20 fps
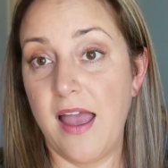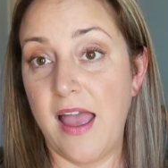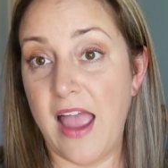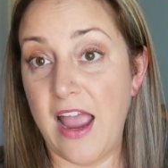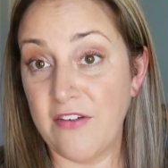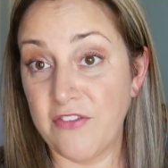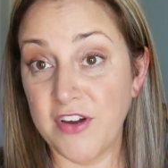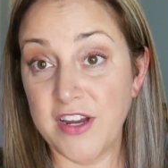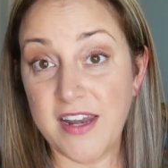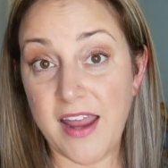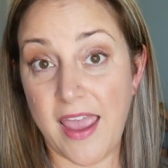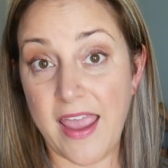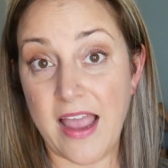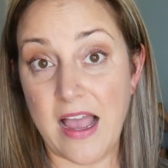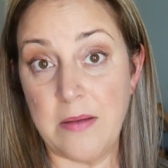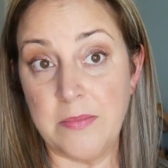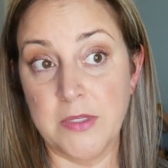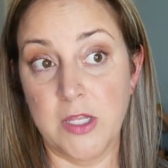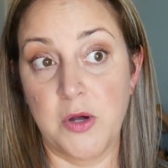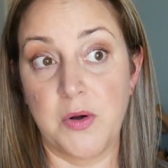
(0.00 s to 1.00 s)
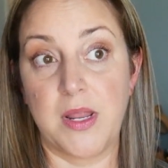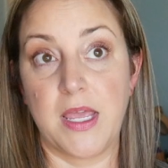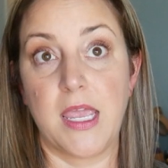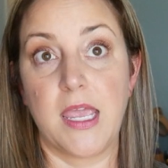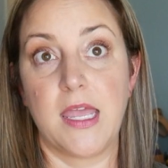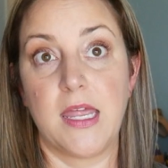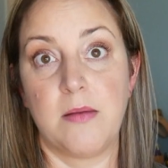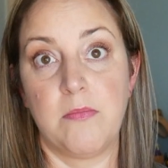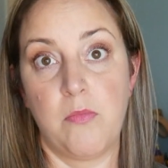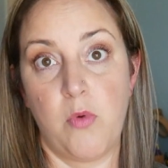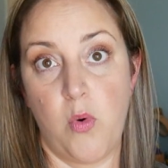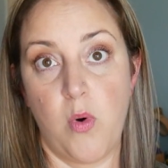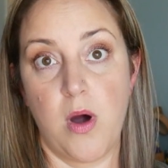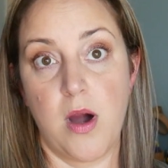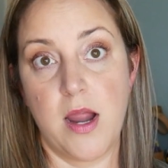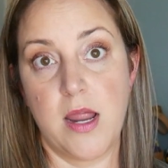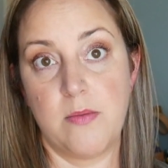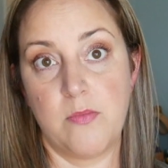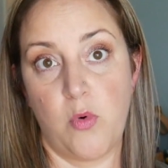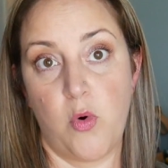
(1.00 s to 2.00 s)
every day I'm loading in
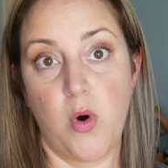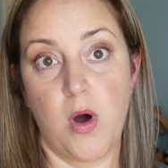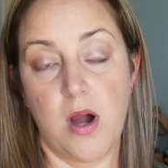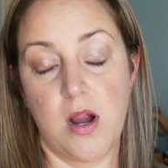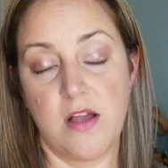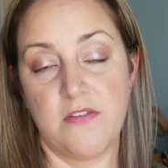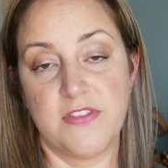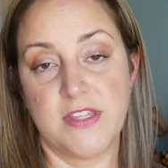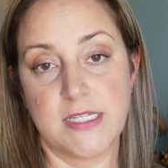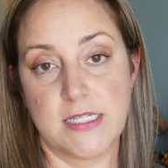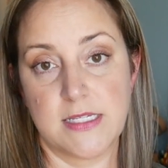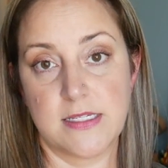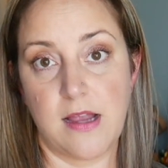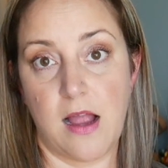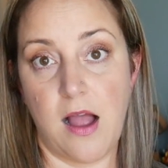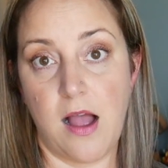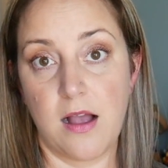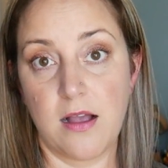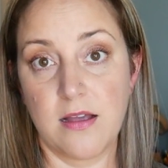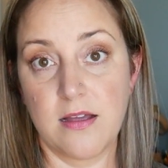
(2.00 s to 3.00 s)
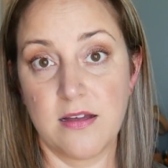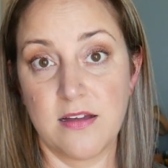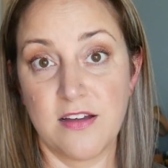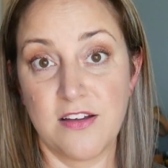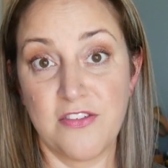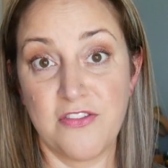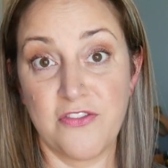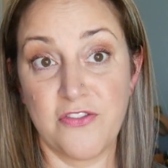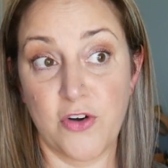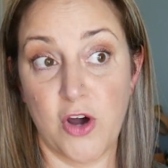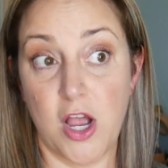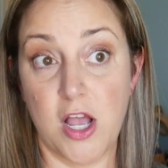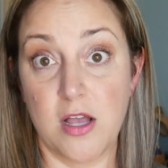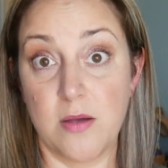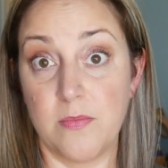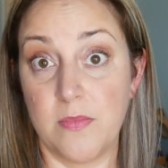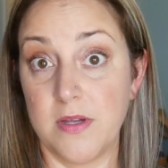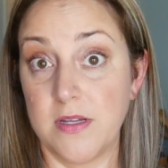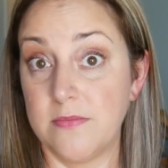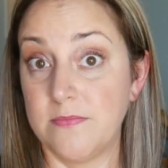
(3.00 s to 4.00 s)
more and more of the stock
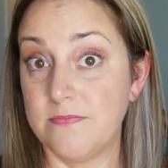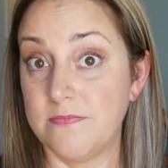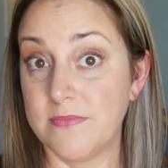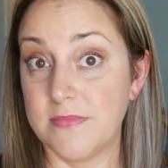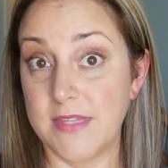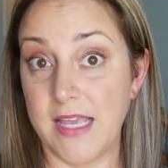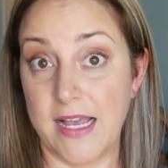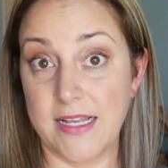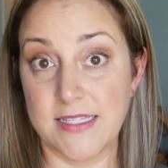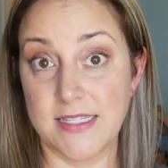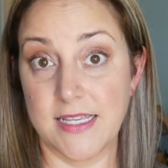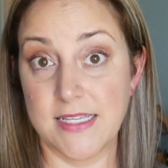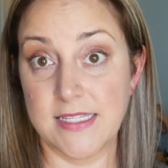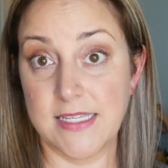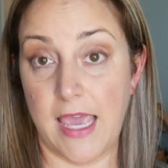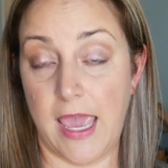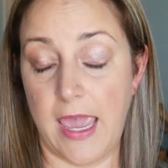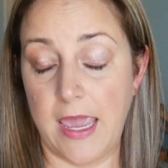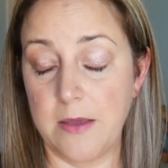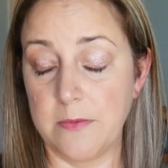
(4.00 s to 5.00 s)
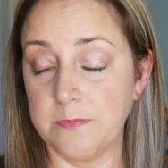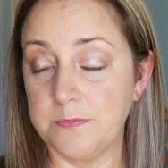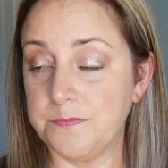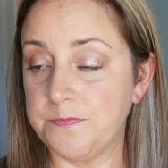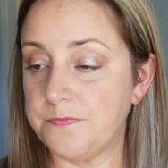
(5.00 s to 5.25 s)
from SSK.